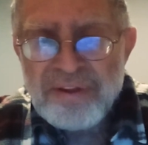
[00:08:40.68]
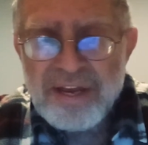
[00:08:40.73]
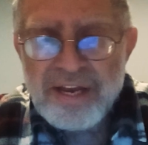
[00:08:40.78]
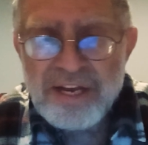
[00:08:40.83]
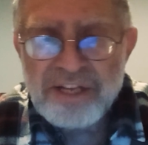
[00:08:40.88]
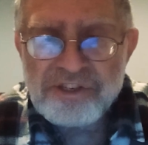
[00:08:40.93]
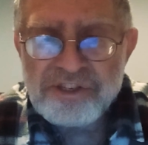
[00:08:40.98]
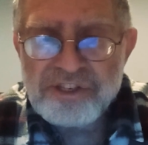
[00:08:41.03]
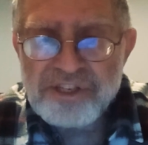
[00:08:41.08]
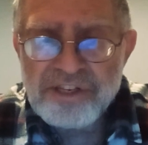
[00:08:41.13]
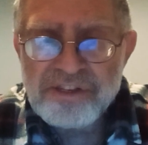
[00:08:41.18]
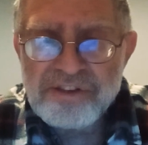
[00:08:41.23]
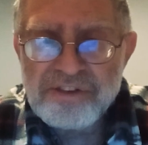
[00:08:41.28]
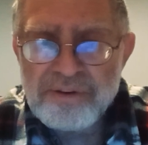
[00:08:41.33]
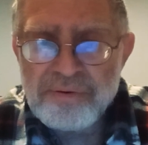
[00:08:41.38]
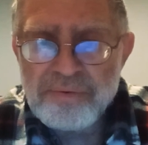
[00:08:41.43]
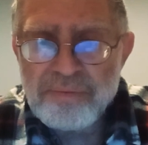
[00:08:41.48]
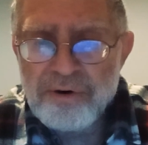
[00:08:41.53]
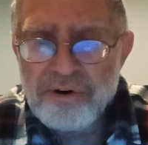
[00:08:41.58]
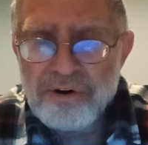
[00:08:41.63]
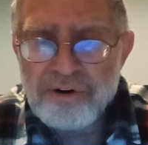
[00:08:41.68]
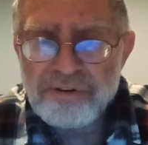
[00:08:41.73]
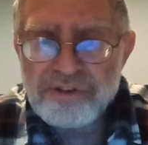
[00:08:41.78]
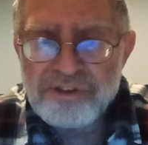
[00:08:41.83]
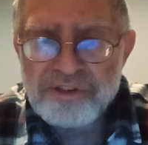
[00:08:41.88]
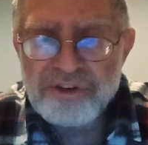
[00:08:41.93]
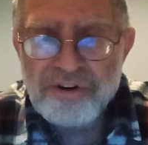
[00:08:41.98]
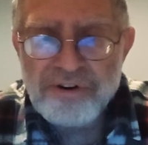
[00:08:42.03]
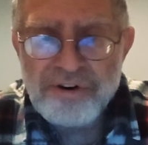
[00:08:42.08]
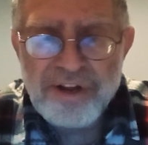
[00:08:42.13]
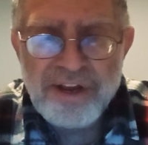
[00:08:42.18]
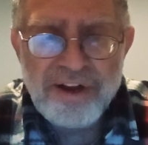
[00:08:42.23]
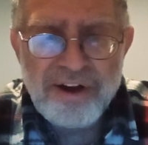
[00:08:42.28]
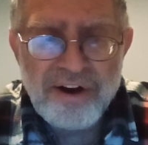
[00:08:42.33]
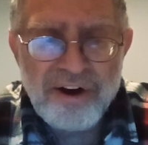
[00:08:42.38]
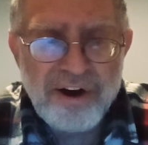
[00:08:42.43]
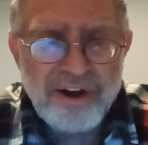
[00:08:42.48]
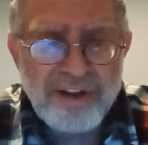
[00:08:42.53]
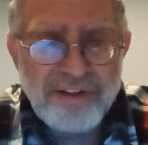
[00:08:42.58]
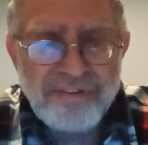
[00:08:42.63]
It's just the world turning
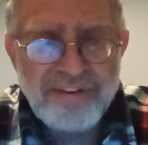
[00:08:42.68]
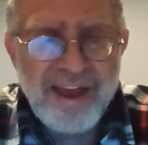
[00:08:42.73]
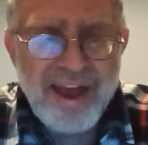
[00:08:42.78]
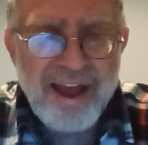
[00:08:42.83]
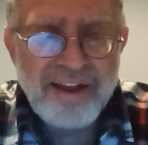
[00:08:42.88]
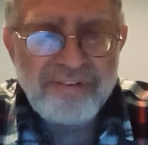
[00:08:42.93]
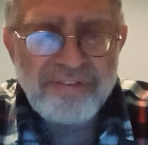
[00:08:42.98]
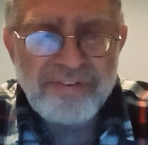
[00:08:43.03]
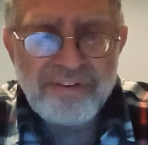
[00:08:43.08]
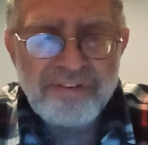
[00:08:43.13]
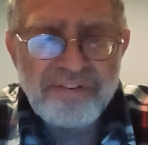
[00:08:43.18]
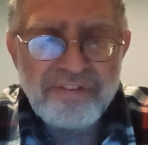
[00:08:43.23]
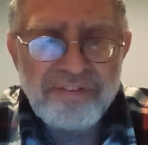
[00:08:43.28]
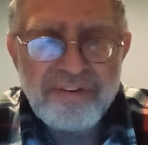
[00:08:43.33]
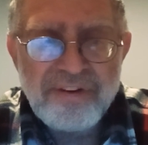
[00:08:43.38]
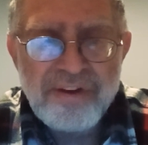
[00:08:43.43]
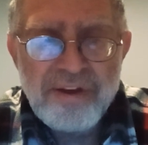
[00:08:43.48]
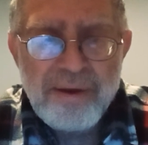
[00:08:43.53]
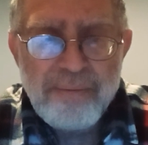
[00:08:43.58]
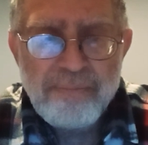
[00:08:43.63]
on its axis.